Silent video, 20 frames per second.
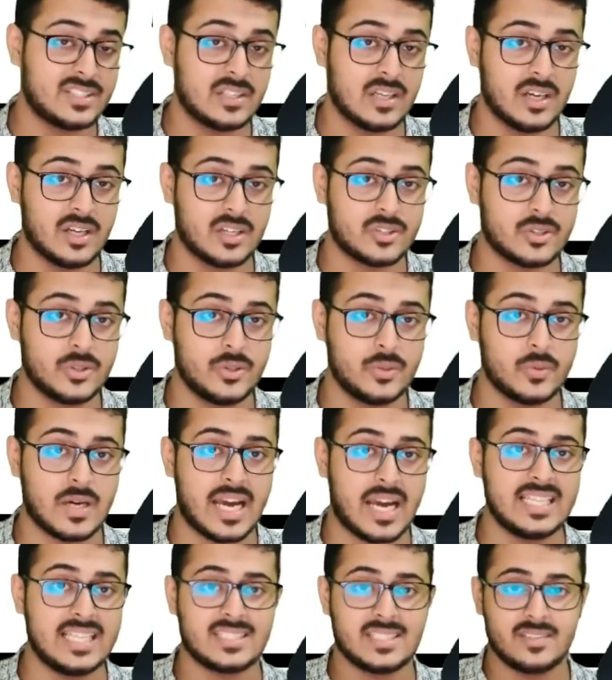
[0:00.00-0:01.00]
to you
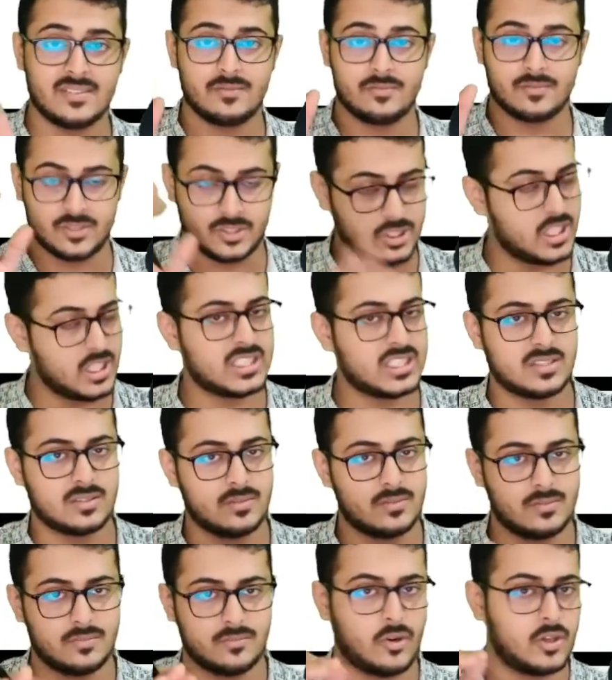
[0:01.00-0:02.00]
guys, just
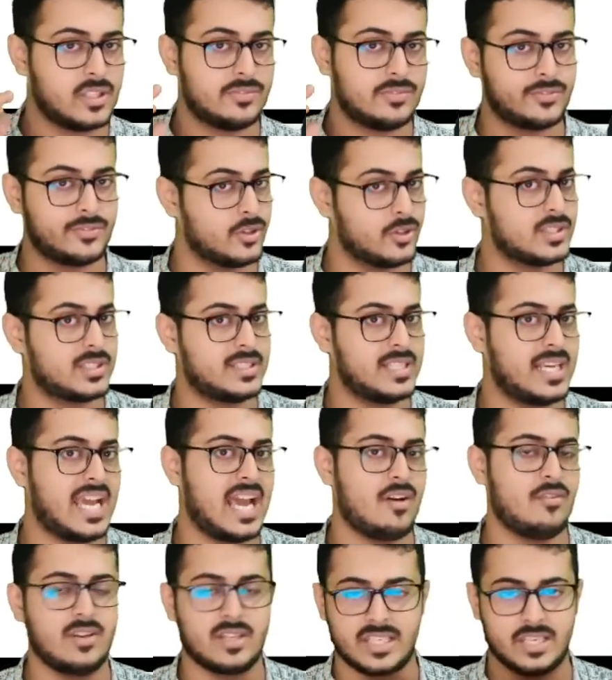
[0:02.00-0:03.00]
for the first day
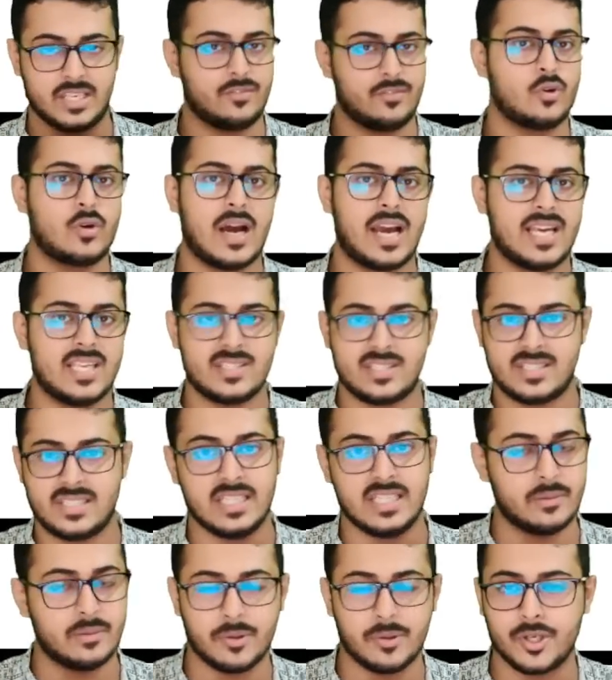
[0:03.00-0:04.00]
I will give you guys the
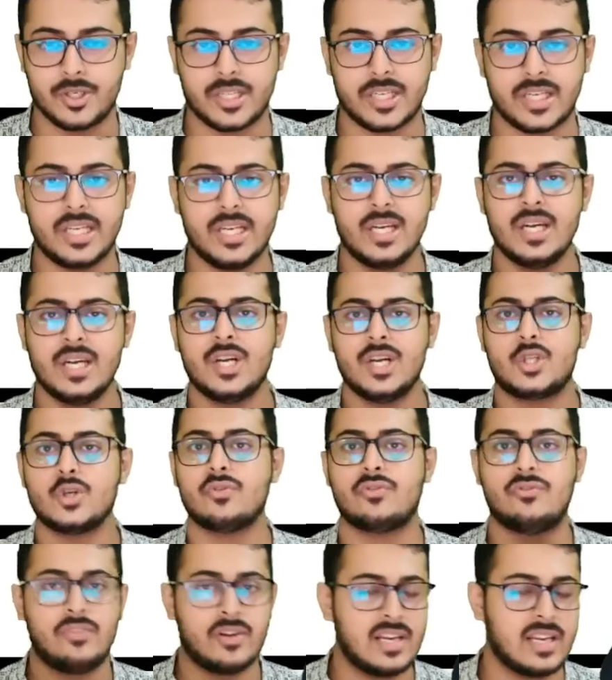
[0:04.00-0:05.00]
liberty to
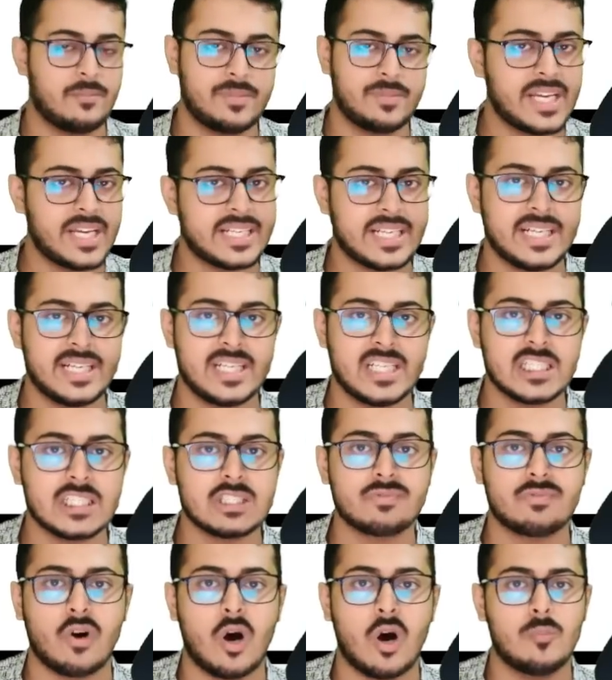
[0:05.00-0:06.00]
fill up the attendance
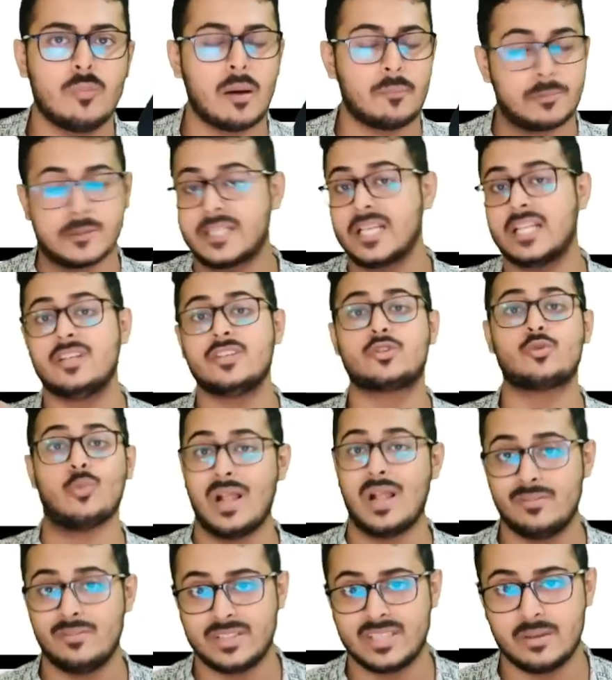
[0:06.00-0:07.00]
form up till
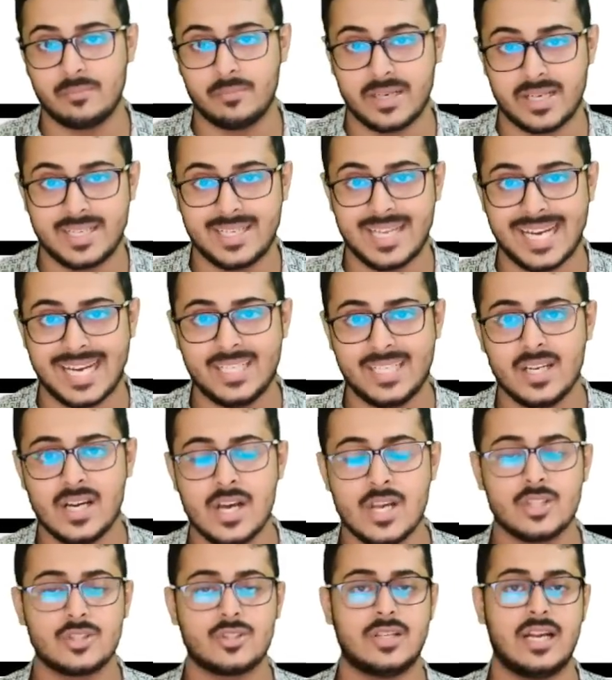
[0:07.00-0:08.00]
12 in the midnight,
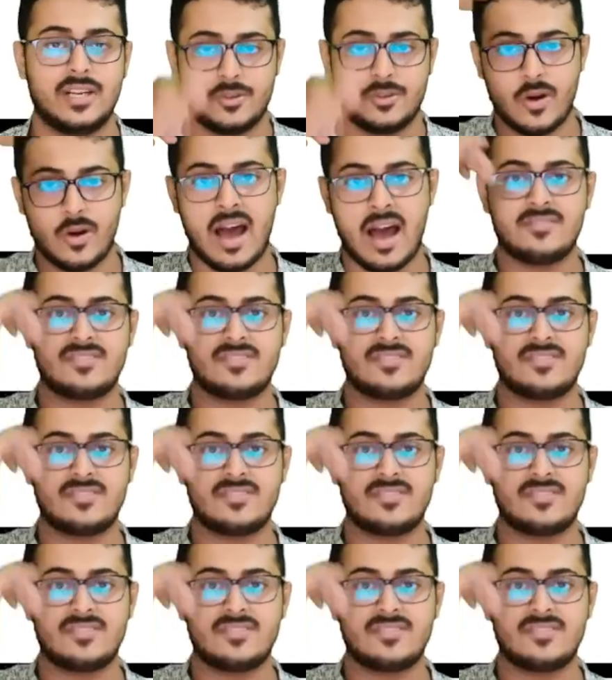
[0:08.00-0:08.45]
so that you have